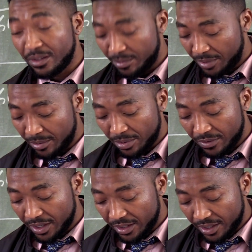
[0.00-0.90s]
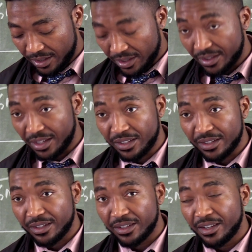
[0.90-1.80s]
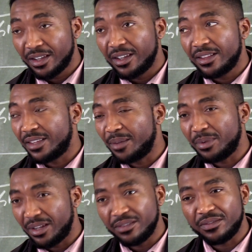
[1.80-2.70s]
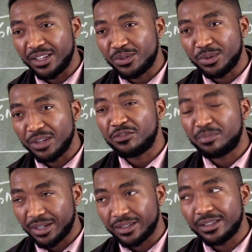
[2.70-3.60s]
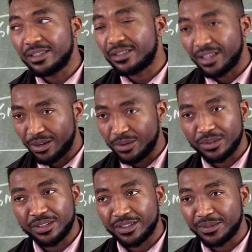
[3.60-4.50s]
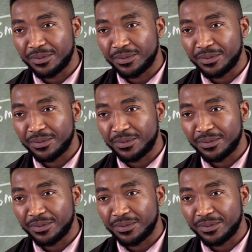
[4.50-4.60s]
not being provided is that they believe that you have practiced a lot.